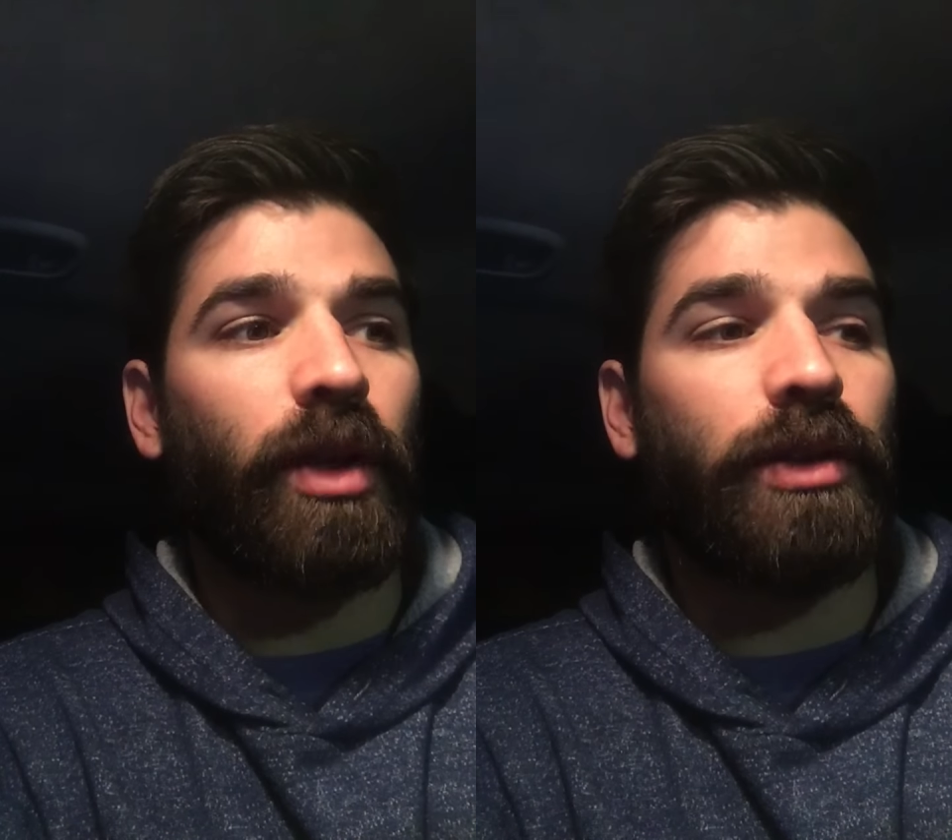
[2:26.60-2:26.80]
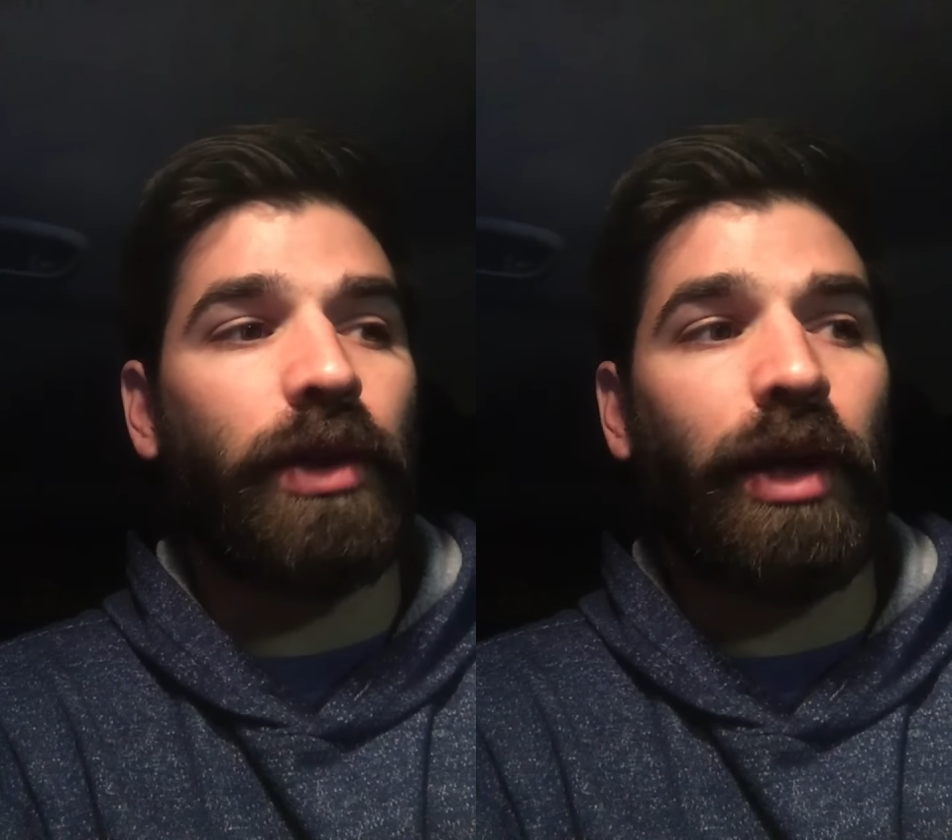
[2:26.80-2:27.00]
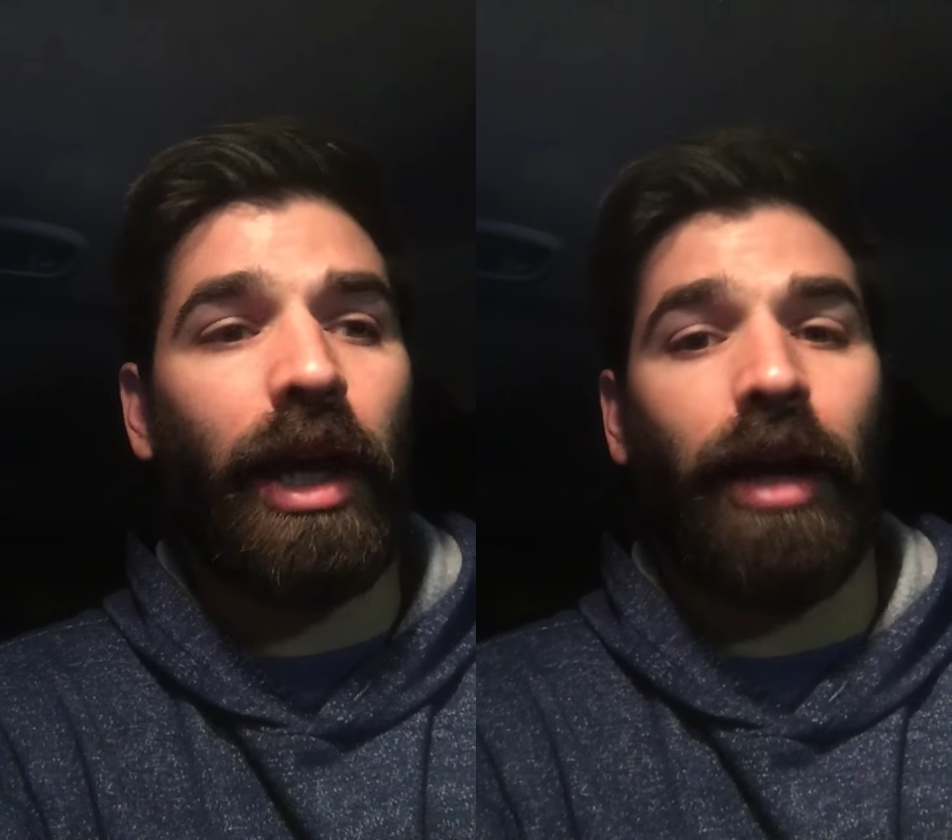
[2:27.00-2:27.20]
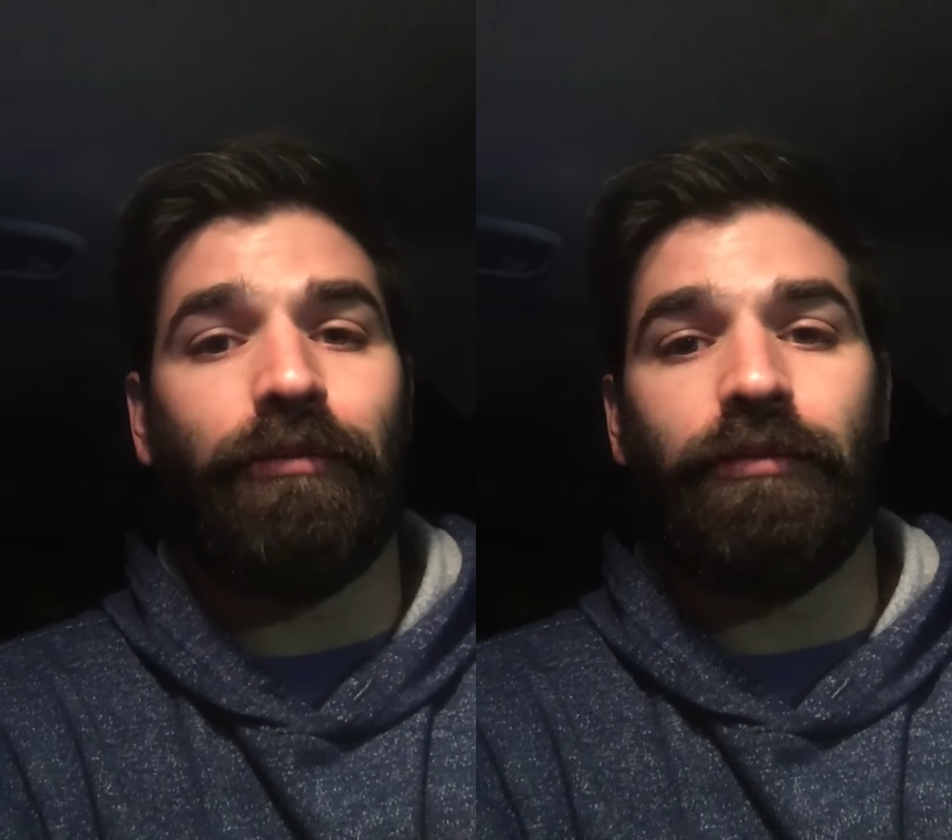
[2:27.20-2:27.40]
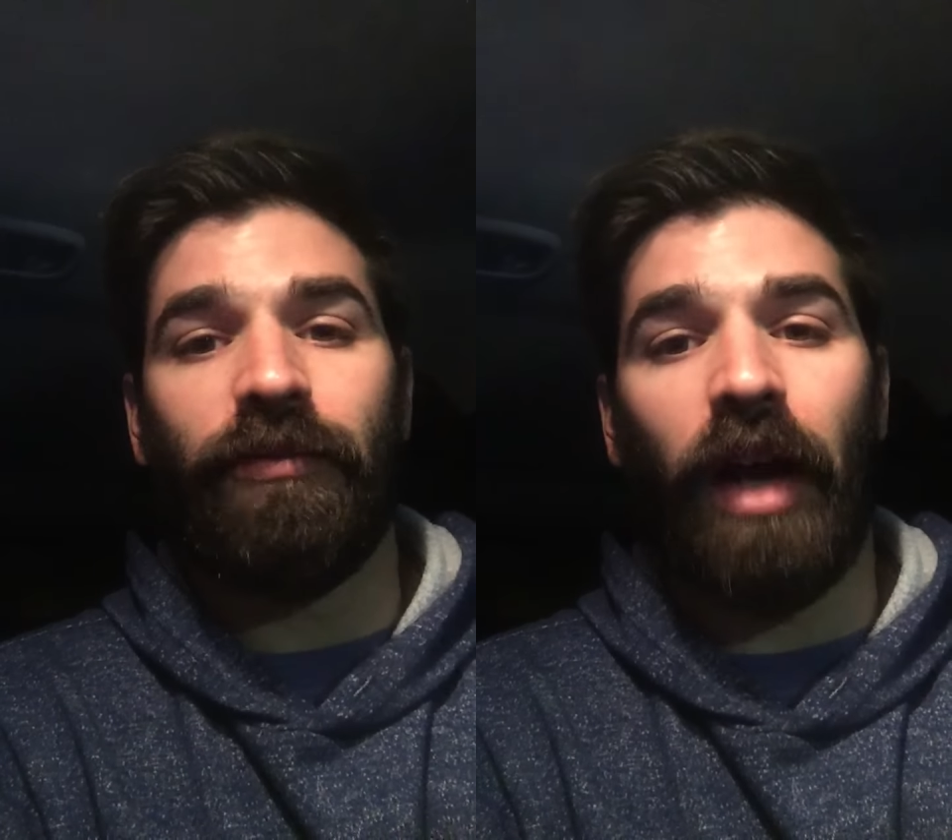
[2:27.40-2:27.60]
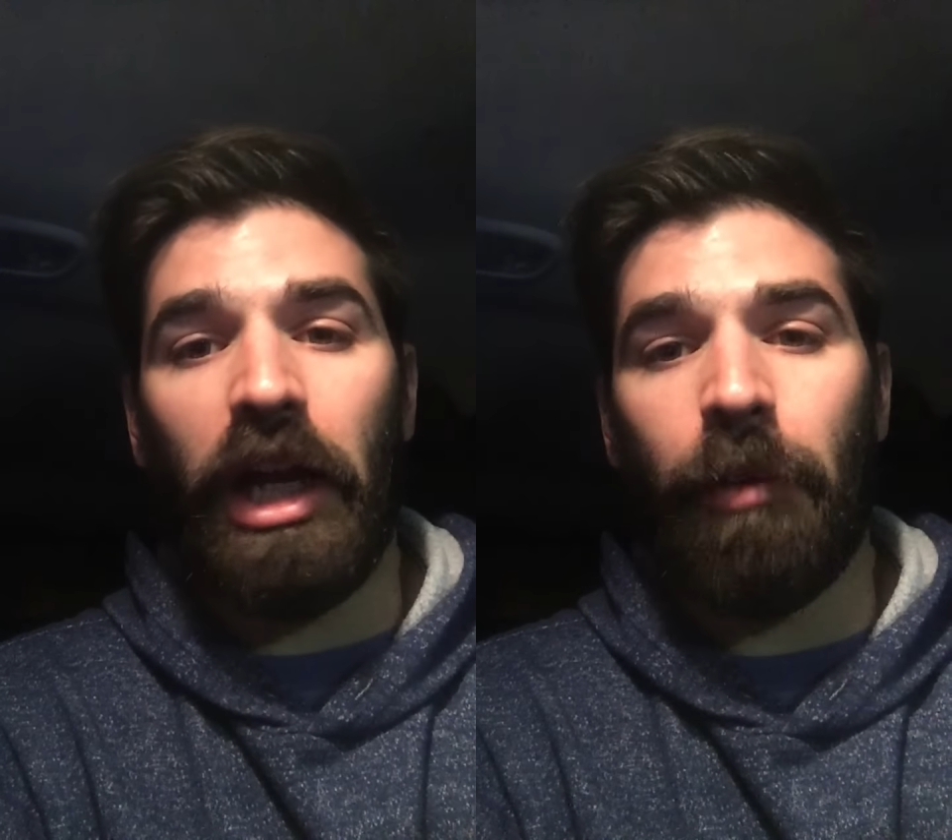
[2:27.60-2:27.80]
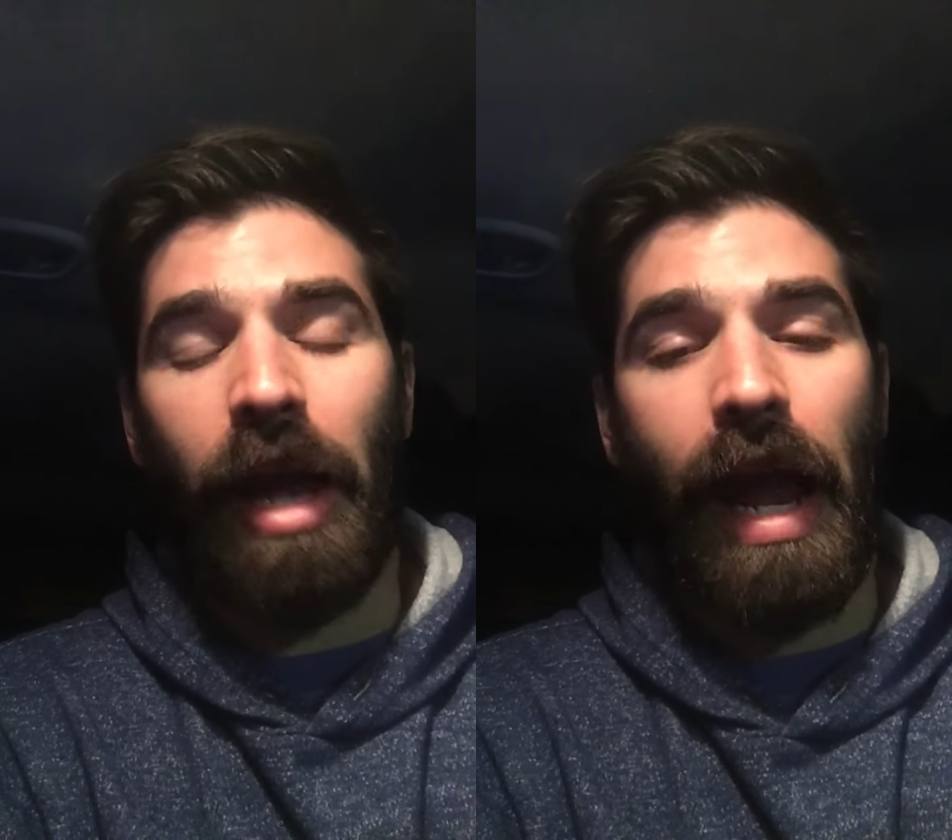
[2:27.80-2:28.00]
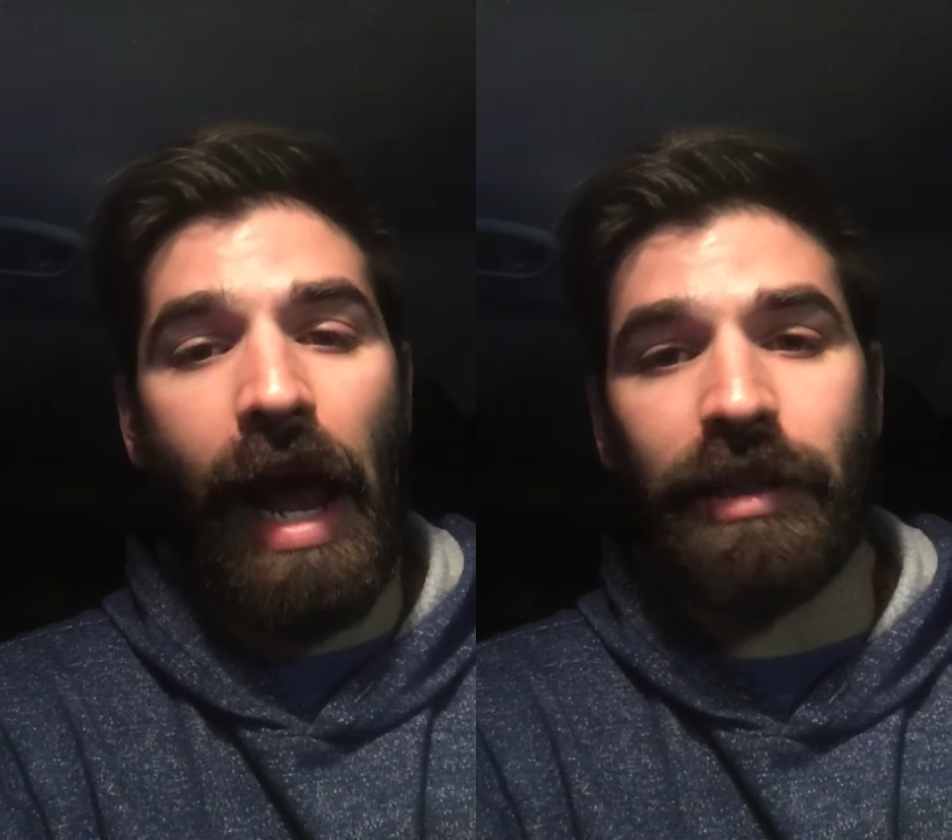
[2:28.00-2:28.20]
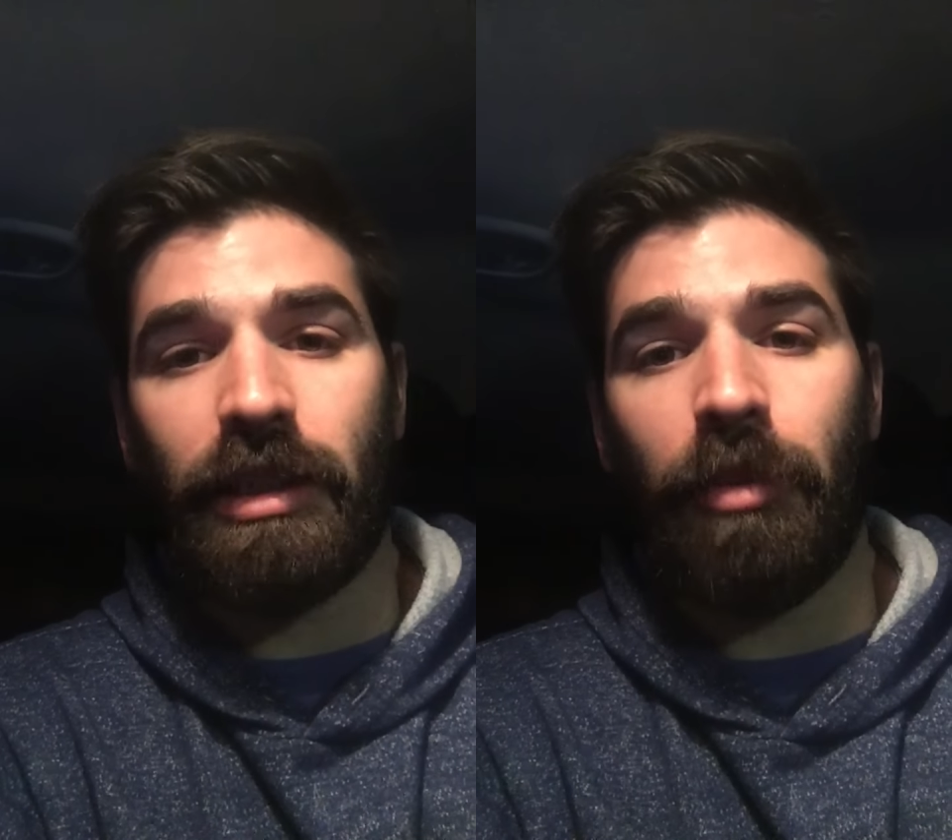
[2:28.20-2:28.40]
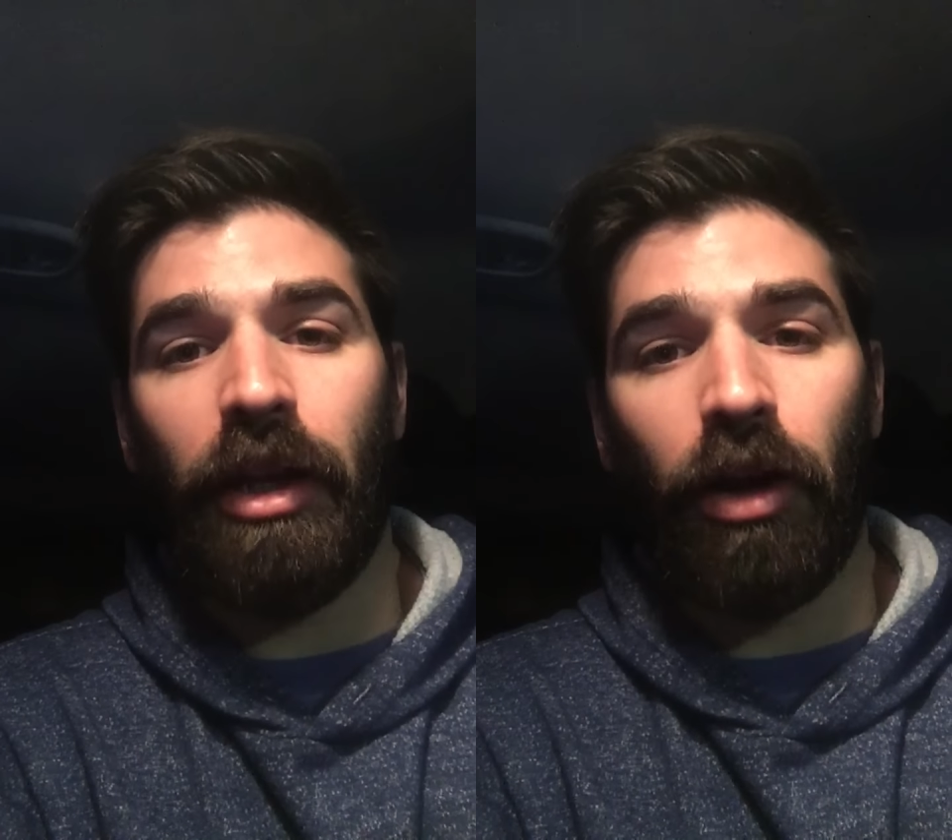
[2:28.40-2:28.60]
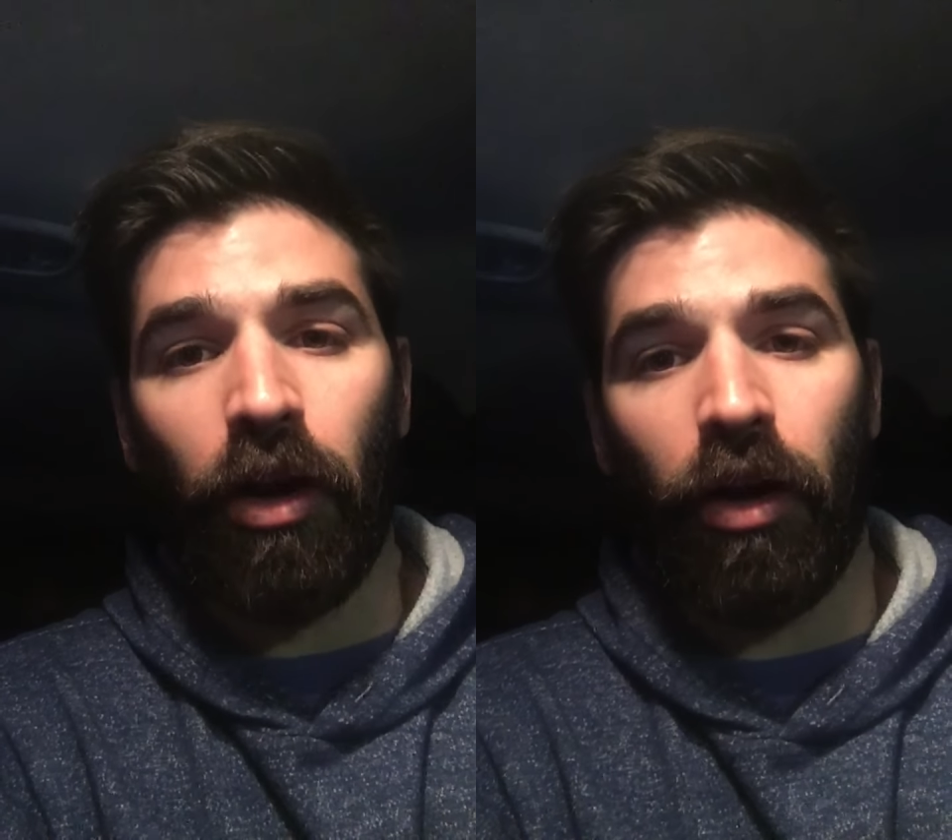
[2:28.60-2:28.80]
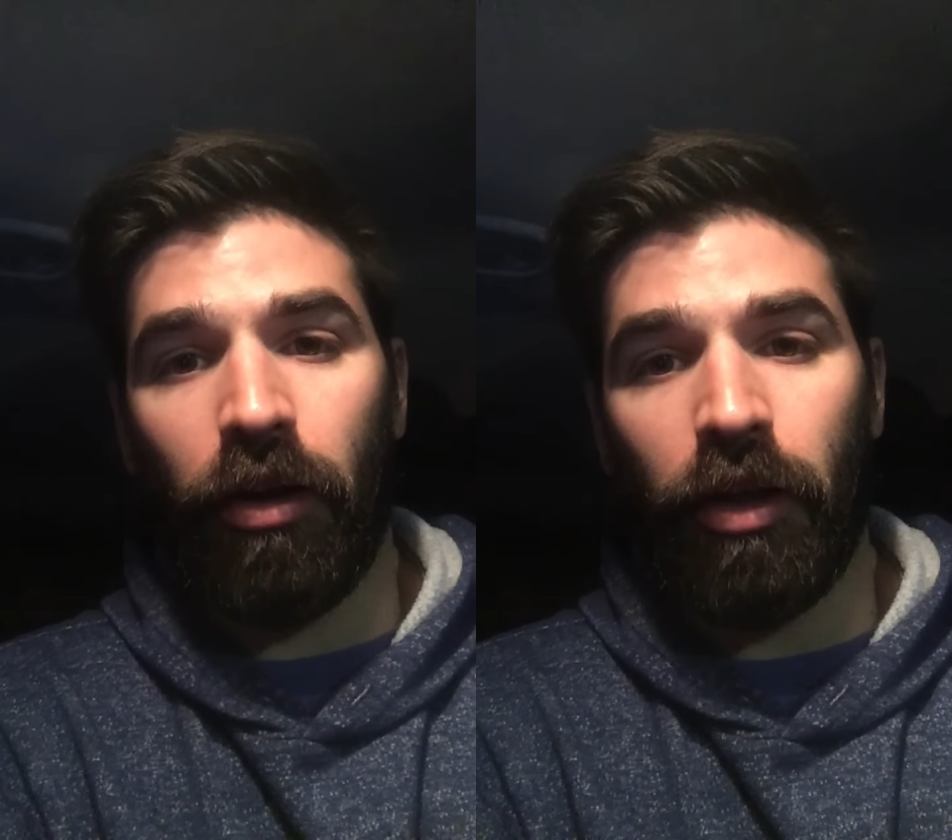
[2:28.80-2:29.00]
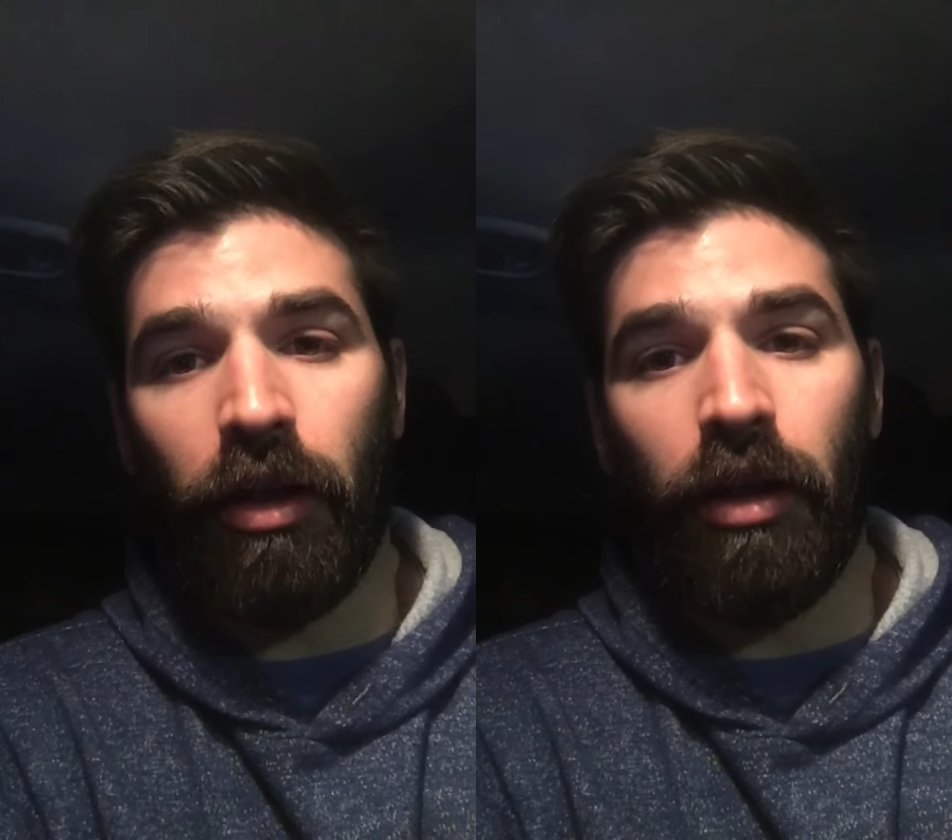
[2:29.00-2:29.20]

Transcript: So yeah, volume has to be earned.